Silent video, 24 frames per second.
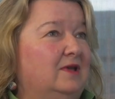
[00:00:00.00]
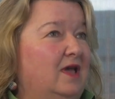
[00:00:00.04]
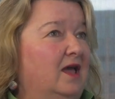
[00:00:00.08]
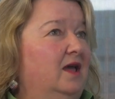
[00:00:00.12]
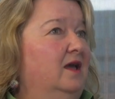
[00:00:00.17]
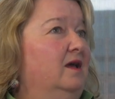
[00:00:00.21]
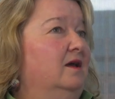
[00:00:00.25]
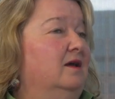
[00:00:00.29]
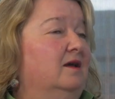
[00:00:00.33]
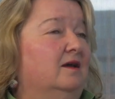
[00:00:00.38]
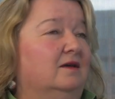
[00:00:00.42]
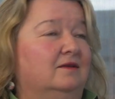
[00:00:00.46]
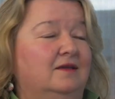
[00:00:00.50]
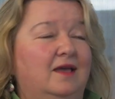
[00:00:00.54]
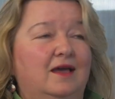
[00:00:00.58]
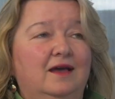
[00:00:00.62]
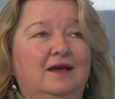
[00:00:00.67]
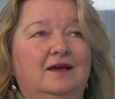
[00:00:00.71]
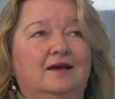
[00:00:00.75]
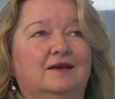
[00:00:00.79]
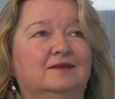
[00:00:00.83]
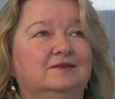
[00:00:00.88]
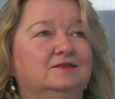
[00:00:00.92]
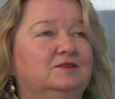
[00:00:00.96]

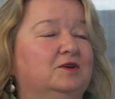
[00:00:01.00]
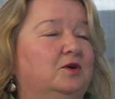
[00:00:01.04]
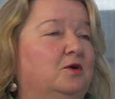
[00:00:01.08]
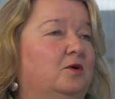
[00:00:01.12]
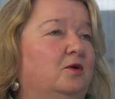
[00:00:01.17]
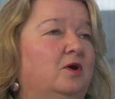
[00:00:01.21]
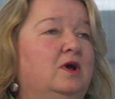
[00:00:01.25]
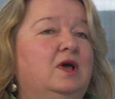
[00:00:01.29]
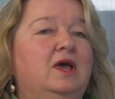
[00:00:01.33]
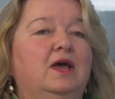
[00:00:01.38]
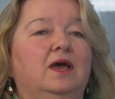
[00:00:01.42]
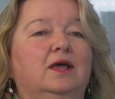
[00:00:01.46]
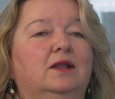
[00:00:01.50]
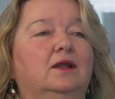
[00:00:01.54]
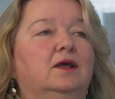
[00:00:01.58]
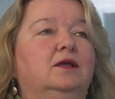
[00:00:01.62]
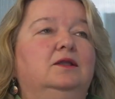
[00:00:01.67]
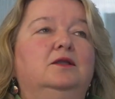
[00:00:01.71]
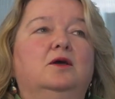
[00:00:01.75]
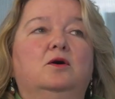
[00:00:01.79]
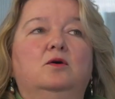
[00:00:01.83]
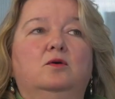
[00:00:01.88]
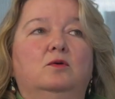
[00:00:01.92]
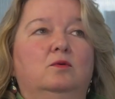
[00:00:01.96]
Yeah. So, and
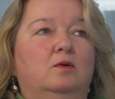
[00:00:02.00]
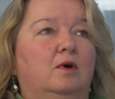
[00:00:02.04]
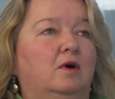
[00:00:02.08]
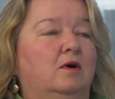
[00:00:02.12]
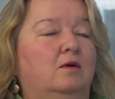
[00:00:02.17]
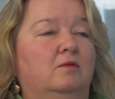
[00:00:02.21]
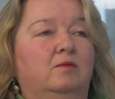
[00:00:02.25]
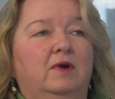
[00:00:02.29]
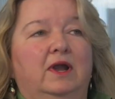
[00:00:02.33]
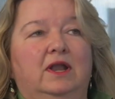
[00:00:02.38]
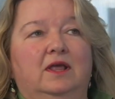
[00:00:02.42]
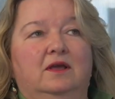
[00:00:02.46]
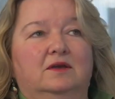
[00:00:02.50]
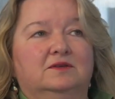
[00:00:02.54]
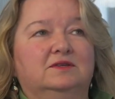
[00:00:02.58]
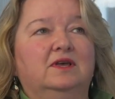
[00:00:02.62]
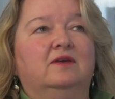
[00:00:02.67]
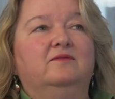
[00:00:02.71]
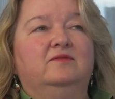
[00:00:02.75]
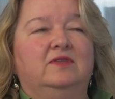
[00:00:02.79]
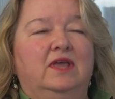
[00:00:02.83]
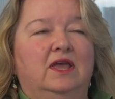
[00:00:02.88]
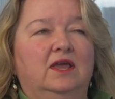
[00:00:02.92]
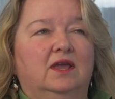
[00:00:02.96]
I know already because
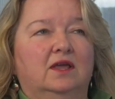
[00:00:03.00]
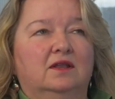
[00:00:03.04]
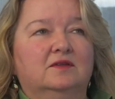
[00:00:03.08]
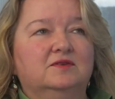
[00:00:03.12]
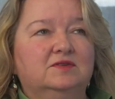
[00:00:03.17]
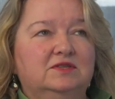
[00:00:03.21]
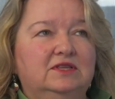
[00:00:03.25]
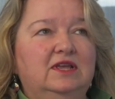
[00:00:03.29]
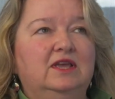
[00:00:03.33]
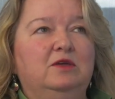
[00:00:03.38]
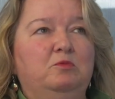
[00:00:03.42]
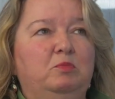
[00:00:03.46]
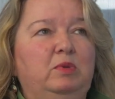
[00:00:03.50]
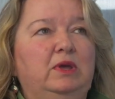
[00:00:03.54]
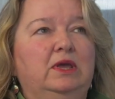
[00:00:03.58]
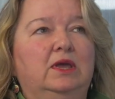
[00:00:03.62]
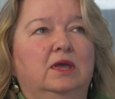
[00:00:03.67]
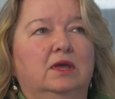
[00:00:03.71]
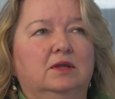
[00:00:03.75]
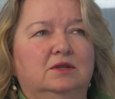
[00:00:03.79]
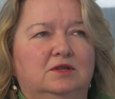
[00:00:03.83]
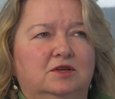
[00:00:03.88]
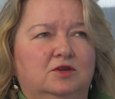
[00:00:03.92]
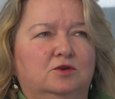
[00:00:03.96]
I've taken a sneak
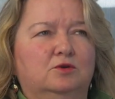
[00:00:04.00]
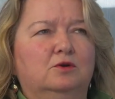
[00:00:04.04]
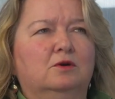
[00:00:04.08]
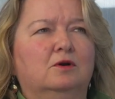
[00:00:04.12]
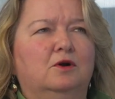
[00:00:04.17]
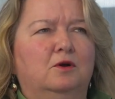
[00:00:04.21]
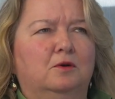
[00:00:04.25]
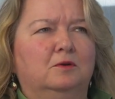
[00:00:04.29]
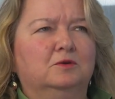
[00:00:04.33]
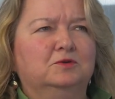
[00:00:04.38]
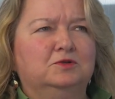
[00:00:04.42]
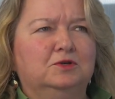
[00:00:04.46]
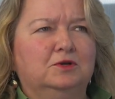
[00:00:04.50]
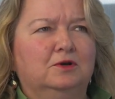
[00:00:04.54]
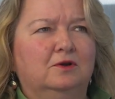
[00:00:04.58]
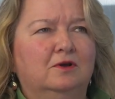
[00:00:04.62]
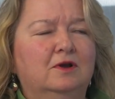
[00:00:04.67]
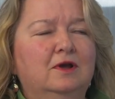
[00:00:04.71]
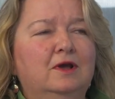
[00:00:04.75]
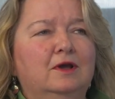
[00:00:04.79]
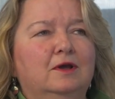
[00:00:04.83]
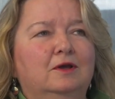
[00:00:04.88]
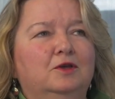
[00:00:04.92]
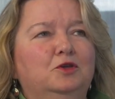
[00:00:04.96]
peek into your culture,
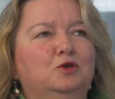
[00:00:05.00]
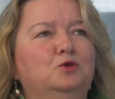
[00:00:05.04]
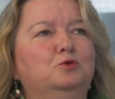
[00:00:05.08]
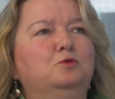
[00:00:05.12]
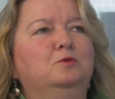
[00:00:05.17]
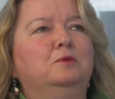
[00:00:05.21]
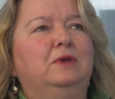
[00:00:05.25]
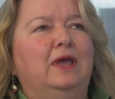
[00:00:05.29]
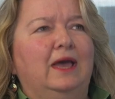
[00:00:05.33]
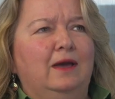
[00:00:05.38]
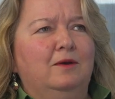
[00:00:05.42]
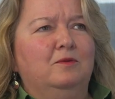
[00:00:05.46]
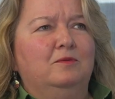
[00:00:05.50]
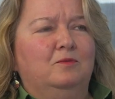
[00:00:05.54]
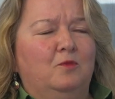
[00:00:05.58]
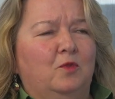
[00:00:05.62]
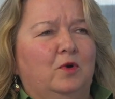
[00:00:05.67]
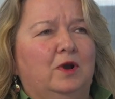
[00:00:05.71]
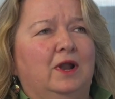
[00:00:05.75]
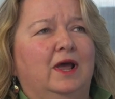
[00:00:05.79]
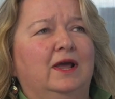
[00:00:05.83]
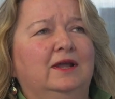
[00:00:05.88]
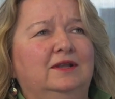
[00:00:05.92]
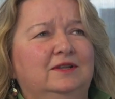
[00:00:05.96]
you get
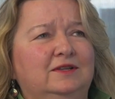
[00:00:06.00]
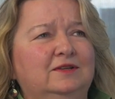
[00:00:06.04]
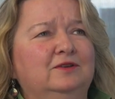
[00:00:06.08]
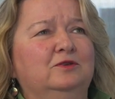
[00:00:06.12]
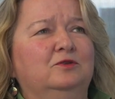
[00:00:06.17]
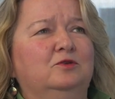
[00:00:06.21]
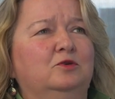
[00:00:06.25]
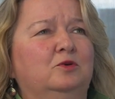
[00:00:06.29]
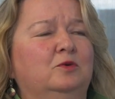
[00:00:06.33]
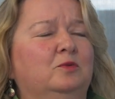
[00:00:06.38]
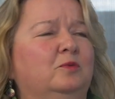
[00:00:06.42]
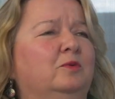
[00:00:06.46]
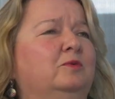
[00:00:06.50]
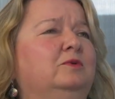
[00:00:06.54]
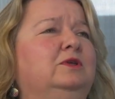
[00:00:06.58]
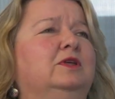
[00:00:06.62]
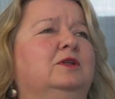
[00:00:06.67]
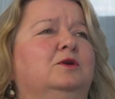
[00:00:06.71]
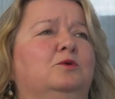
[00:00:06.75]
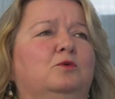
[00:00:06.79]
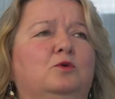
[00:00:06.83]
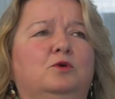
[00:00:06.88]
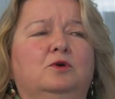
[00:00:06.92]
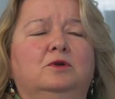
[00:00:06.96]
what I do,
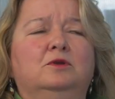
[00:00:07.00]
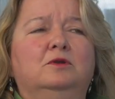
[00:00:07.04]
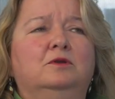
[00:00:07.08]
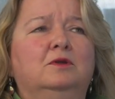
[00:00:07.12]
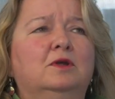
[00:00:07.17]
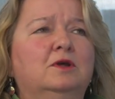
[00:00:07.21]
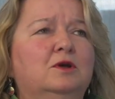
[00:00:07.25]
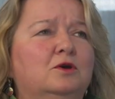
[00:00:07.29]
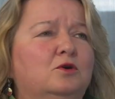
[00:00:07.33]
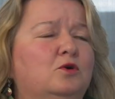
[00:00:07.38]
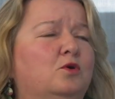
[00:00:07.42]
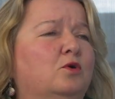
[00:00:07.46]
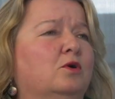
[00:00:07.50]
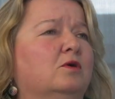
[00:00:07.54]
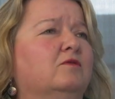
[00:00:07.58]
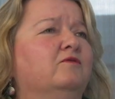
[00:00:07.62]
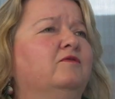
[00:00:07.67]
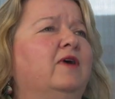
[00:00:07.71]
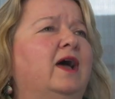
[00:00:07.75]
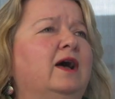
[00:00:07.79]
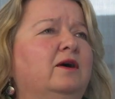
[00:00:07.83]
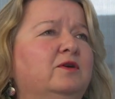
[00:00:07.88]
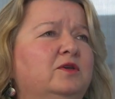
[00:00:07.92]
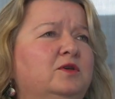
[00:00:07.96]
good core
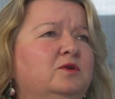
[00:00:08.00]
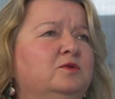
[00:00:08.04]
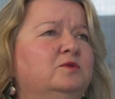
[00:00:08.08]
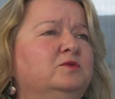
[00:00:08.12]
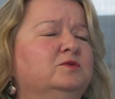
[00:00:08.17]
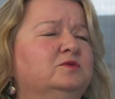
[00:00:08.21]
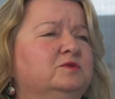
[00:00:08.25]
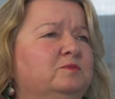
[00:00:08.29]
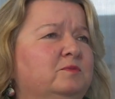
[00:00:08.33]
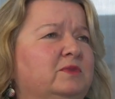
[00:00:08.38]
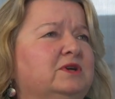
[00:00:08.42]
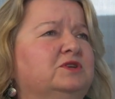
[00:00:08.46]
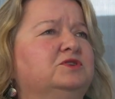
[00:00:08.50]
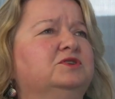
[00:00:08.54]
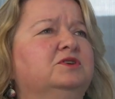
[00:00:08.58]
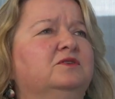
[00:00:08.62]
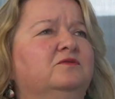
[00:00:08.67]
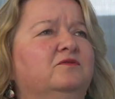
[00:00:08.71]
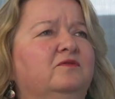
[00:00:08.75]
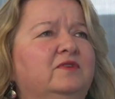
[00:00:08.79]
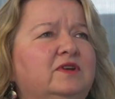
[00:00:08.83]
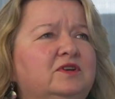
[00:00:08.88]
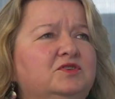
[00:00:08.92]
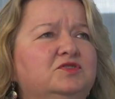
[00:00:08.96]
values,
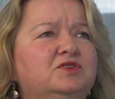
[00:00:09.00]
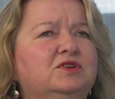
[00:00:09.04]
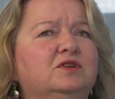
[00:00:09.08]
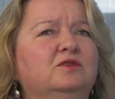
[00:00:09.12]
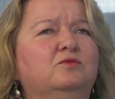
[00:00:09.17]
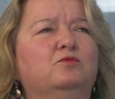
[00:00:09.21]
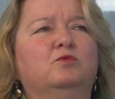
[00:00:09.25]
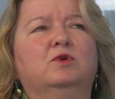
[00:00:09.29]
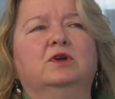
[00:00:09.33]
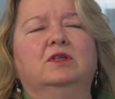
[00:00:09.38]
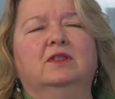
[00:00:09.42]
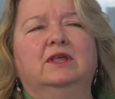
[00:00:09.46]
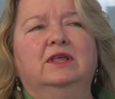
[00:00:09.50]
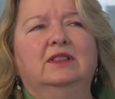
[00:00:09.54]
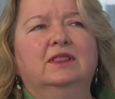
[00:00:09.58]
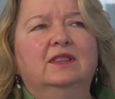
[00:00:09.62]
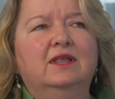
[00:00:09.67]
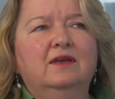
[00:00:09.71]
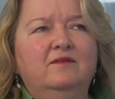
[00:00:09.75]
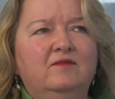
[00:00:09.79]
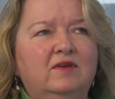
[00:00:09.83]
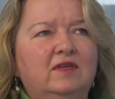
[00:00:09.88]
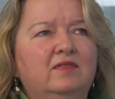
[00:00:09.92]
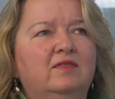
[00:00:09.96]
mission, vision, really
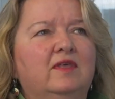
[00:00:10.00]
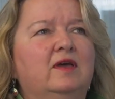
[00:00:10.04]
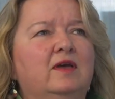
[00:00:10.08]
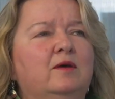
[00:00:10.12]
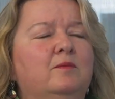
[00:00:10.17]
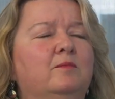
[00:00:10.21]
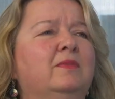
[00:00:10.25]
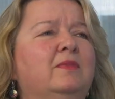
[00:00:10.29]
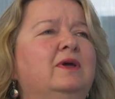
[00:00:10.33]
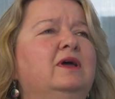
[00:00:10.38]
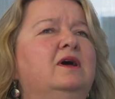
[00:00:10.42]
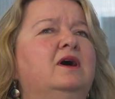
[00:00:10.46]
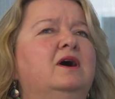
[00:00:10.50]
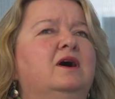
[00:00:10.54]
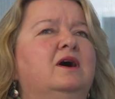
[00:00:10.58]
living them,